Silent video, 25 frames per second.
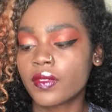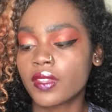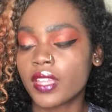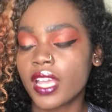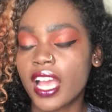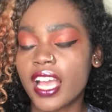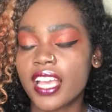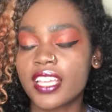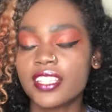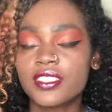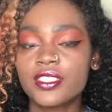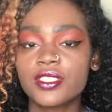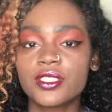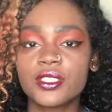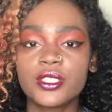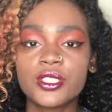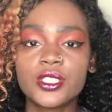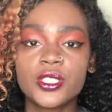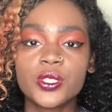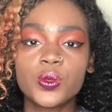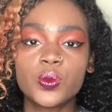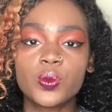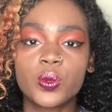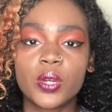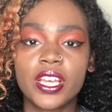I
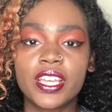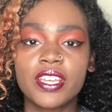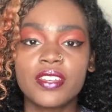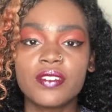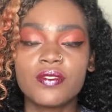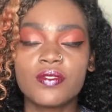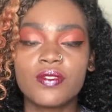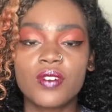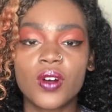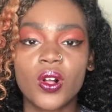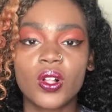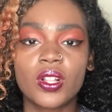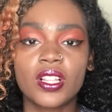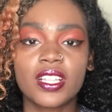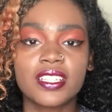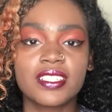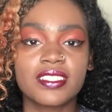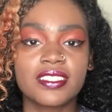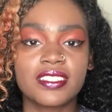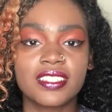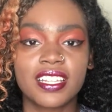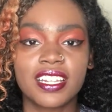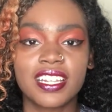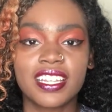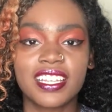search white fall
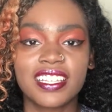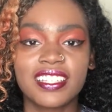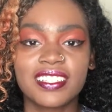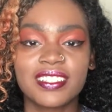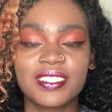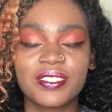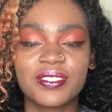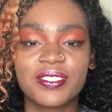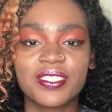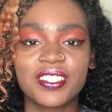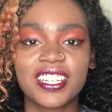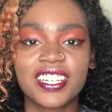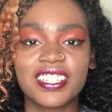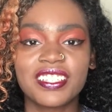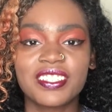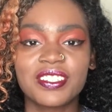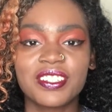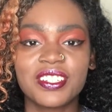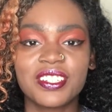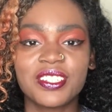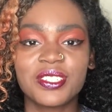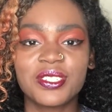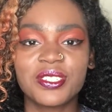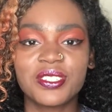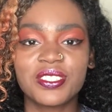aesthetic, so if you guys are
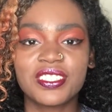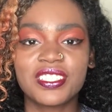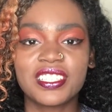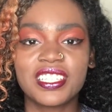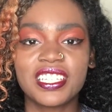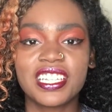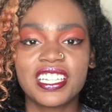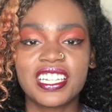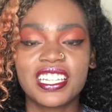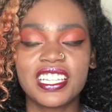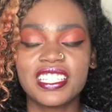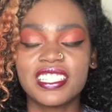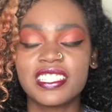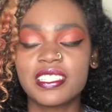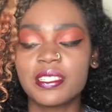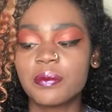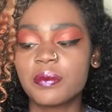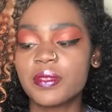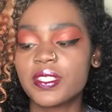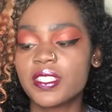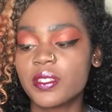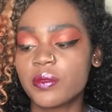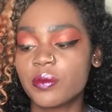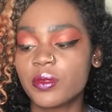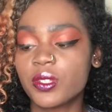interested in some
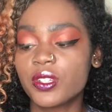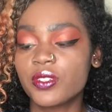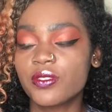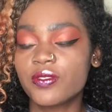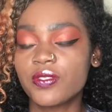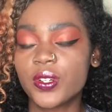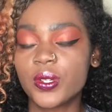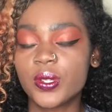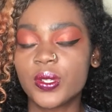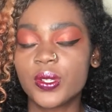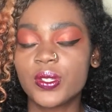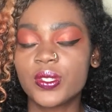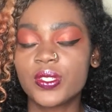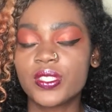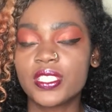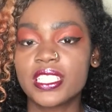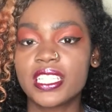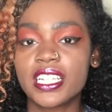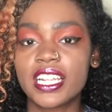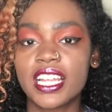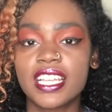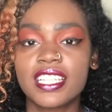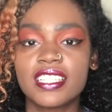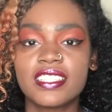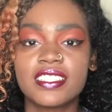similar photos
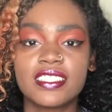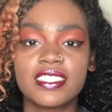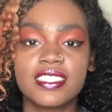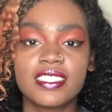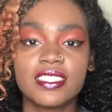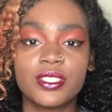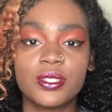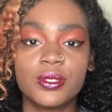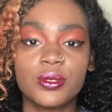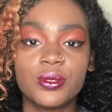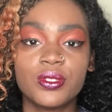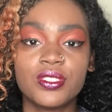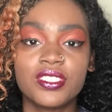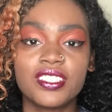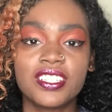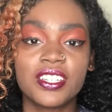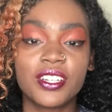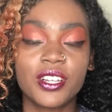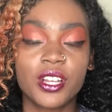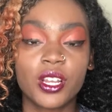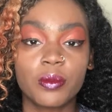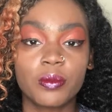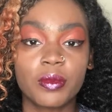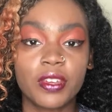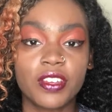that I used
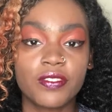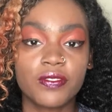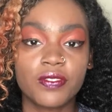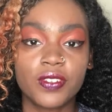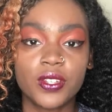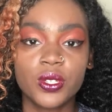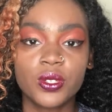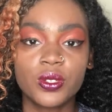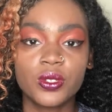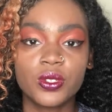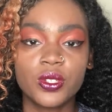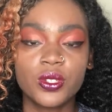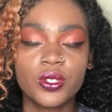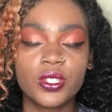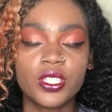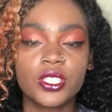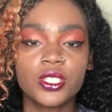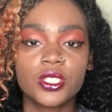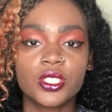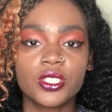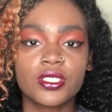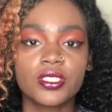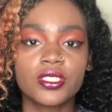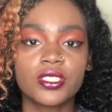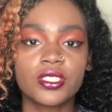here on my phone, you can
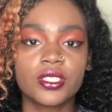just